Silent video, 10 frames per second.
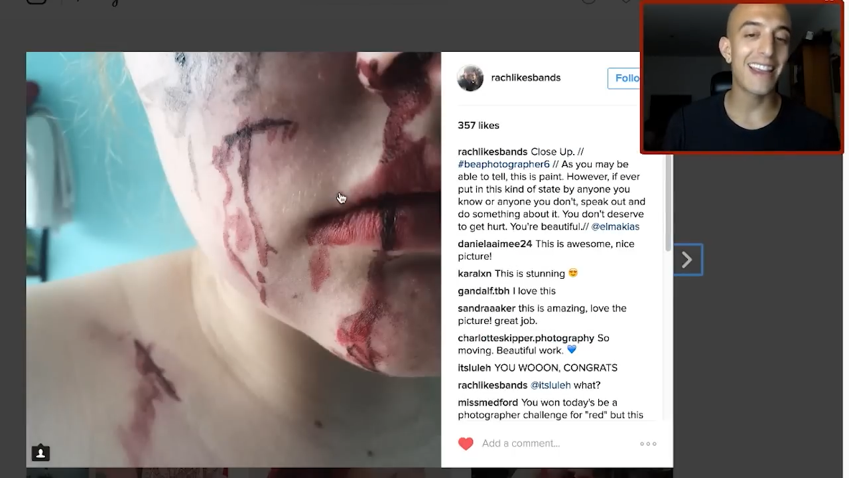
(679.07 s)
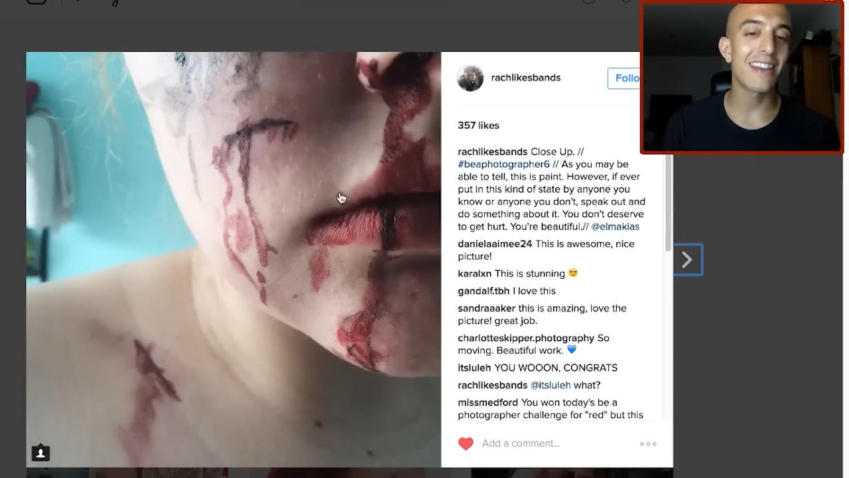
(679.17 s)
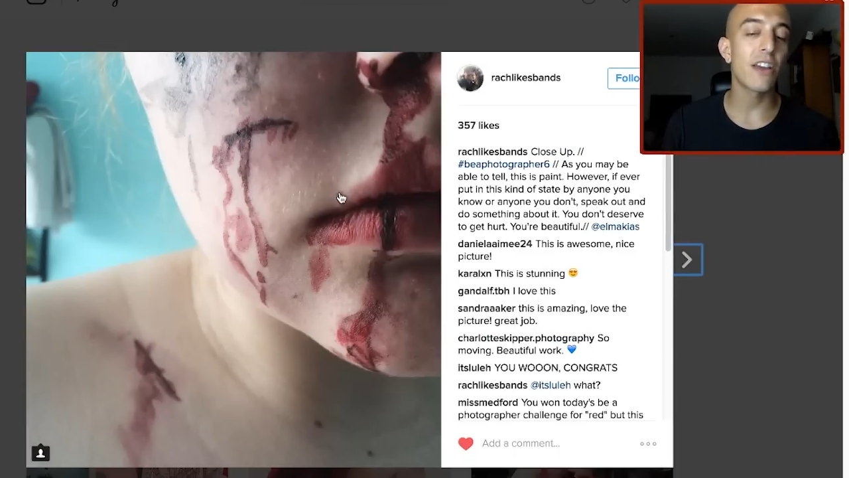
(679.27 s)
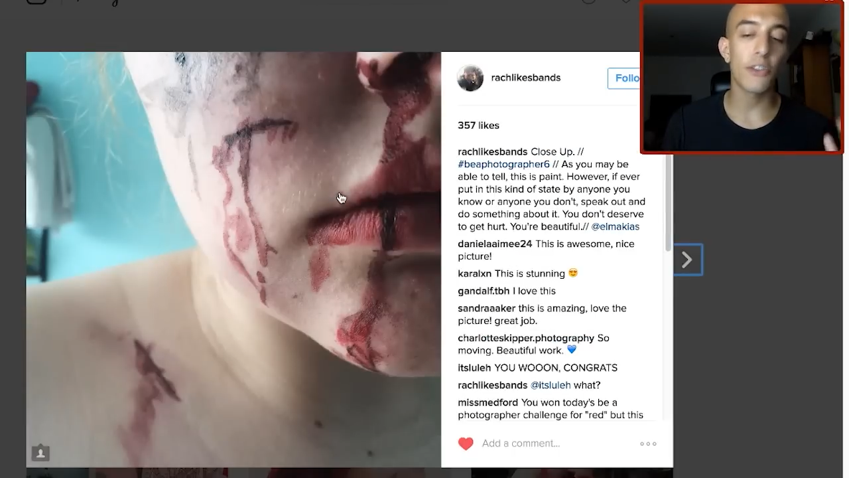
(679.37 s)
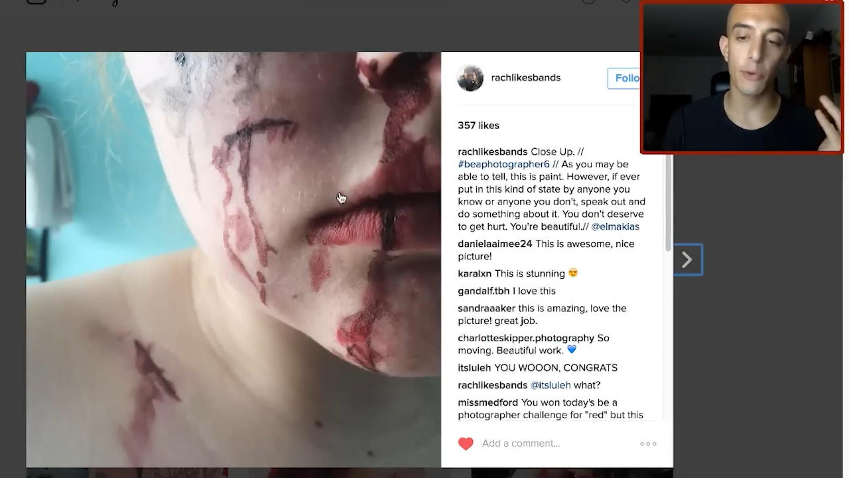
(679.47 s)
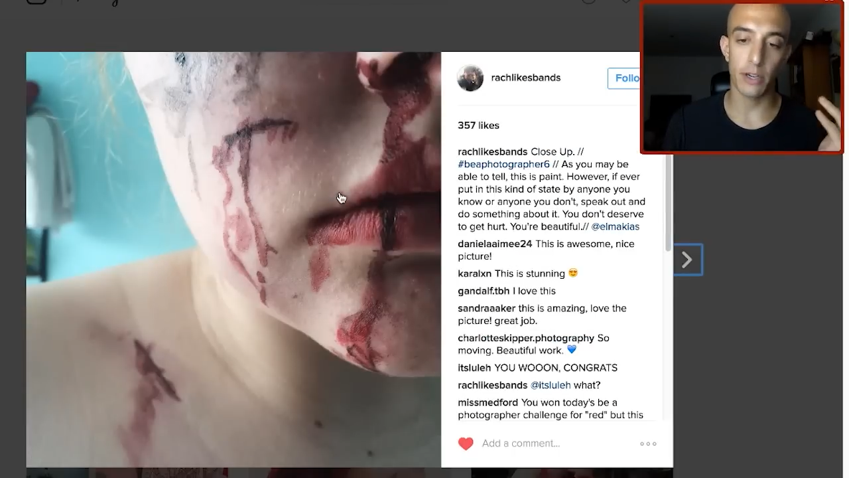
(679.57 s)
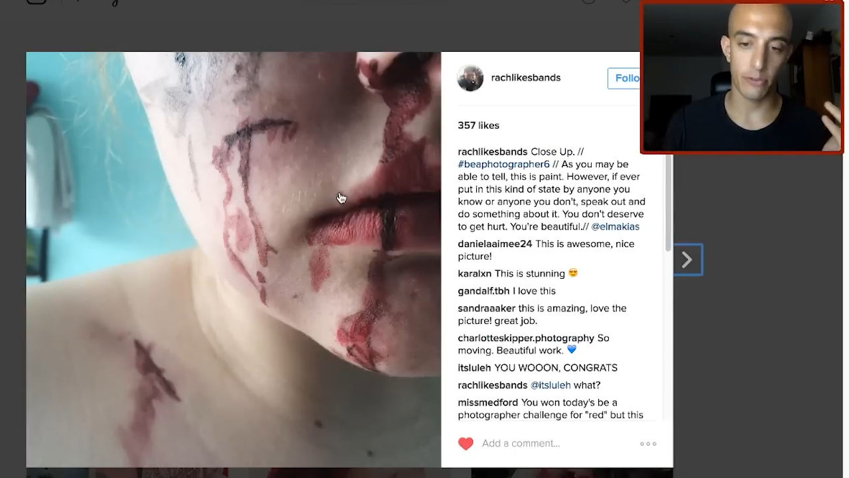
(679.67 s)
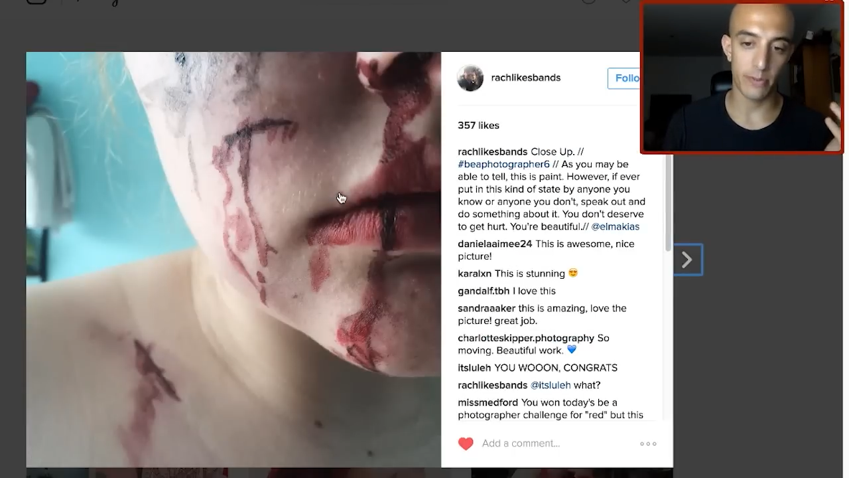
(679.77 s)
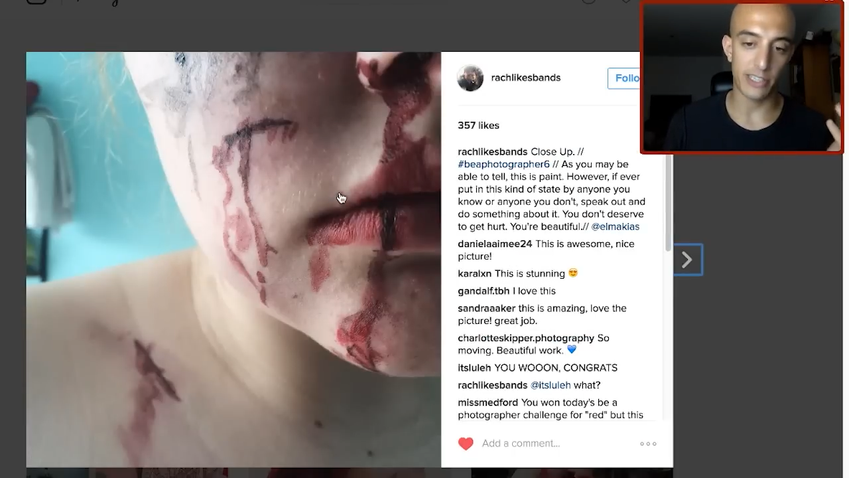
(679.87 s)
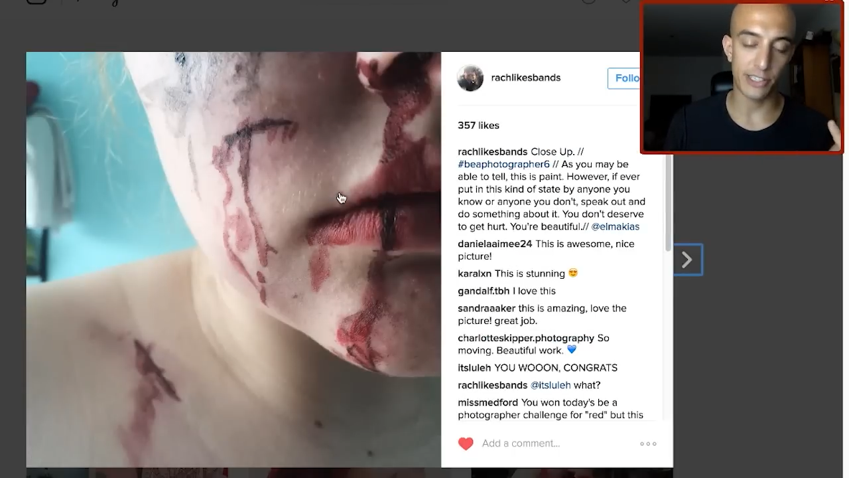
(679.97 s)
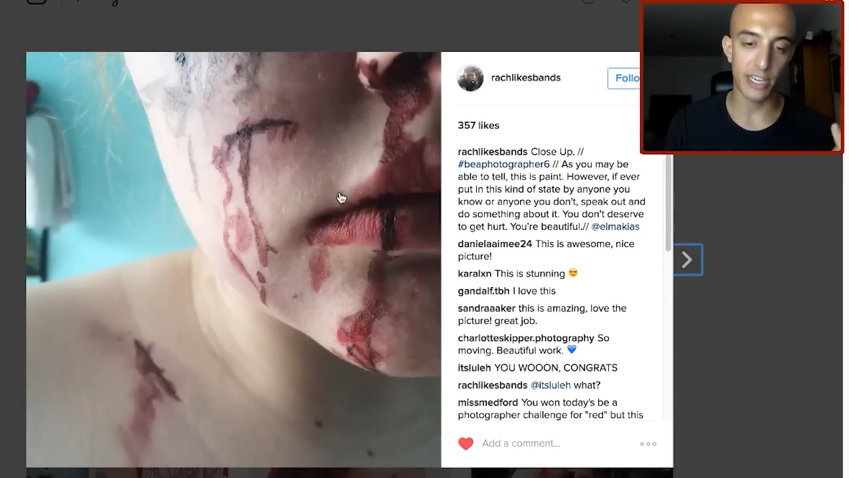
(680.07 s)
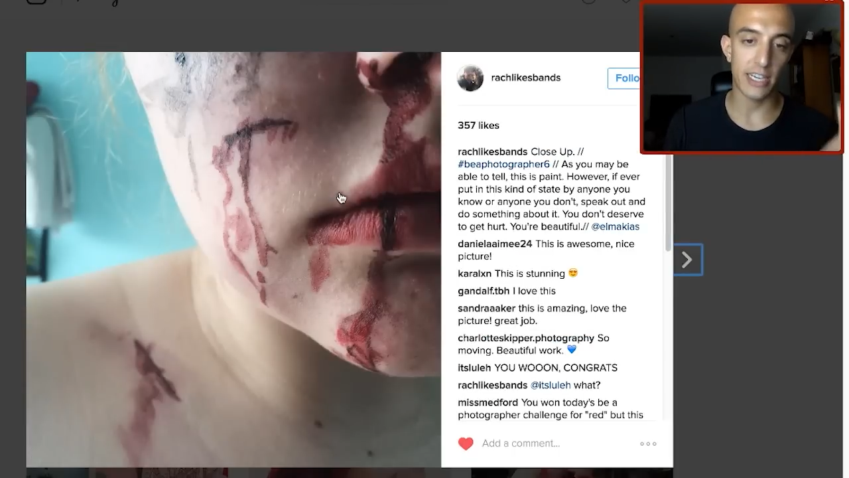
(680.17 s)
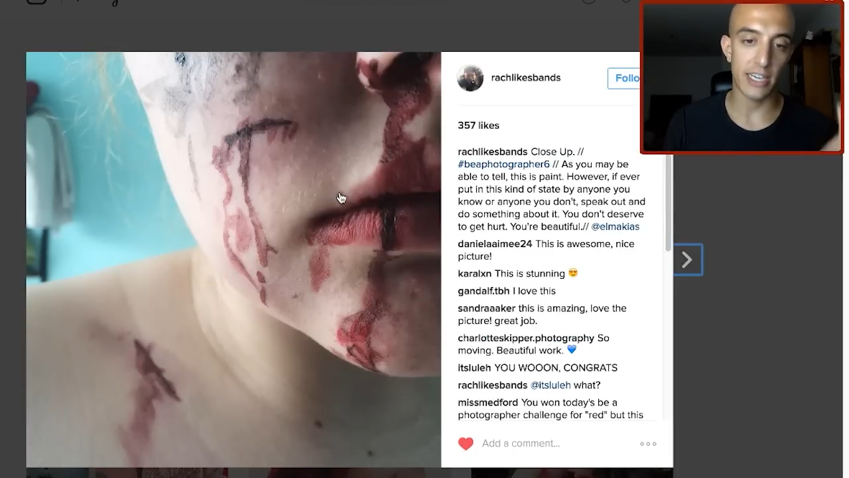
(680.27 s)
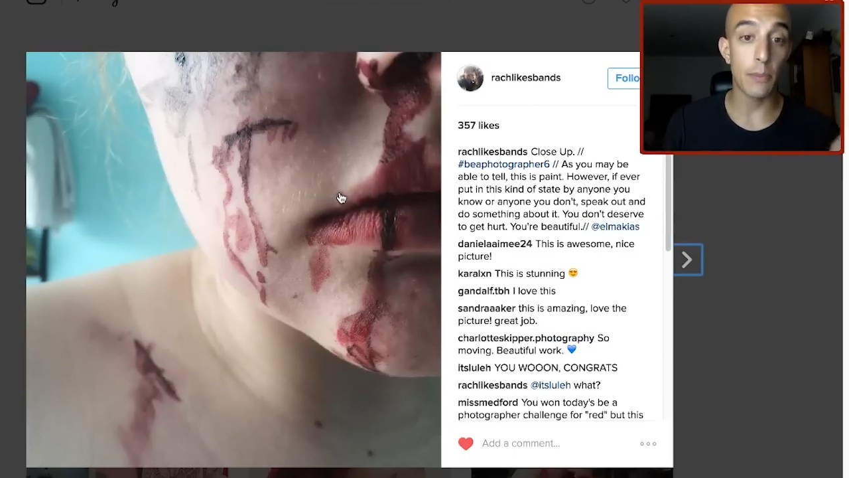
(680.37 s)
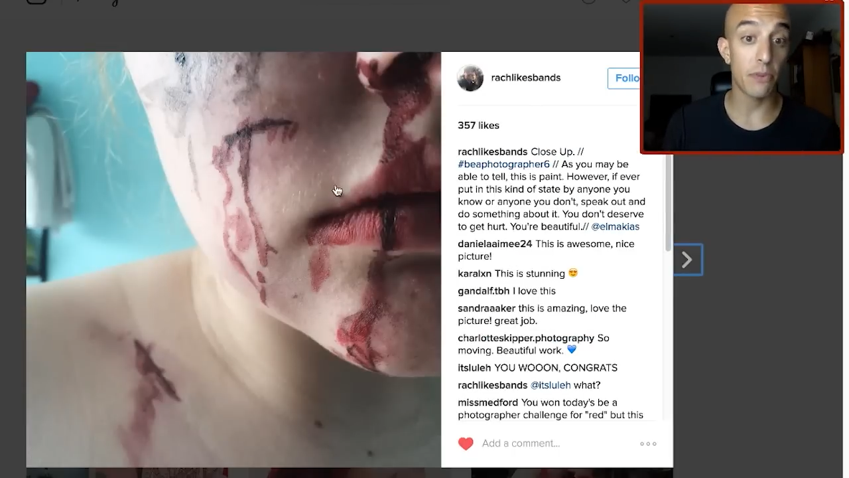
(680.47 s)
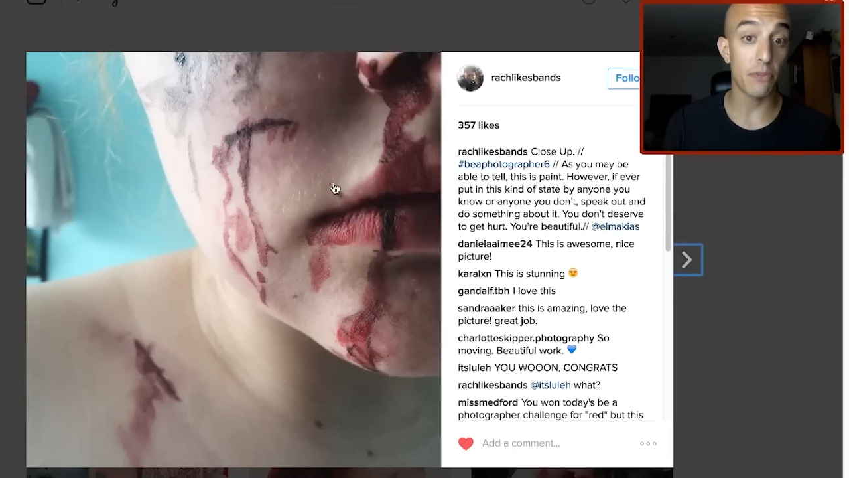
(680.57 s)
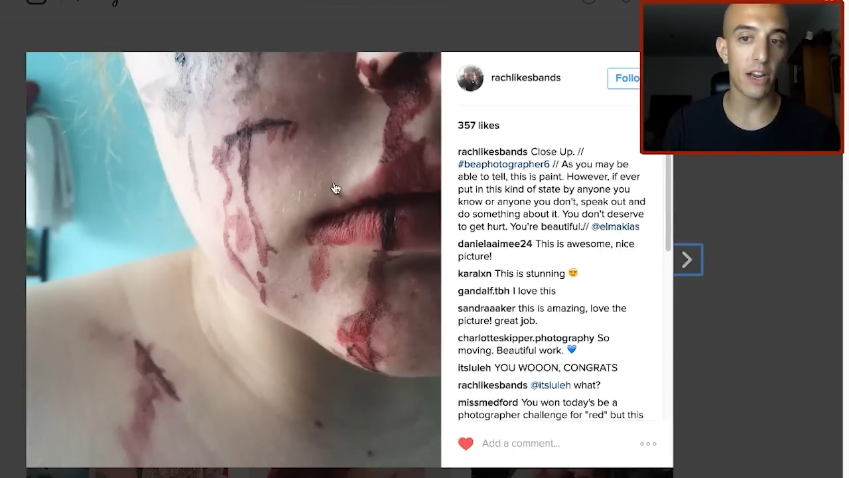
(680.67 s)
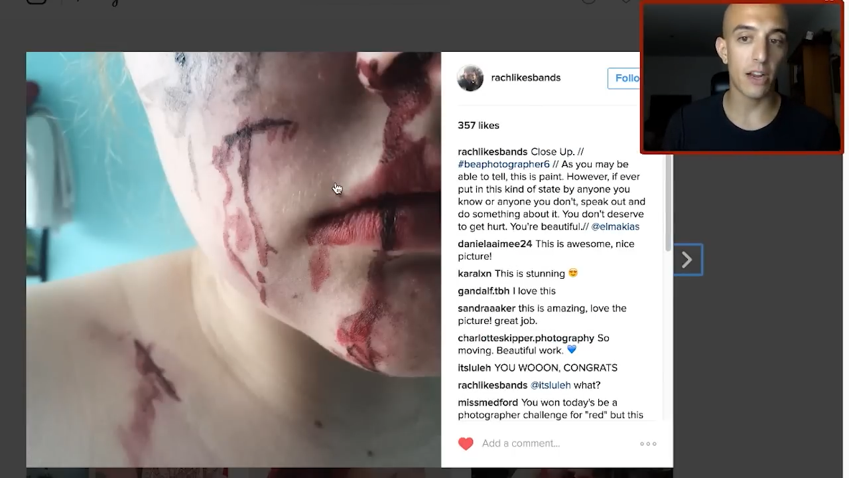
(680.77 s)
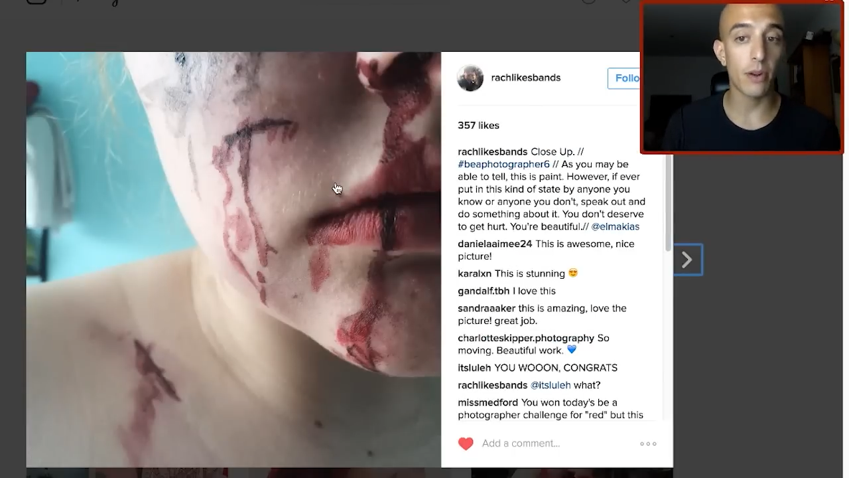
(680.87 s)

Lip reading: another winner from yesterday to keep it fair,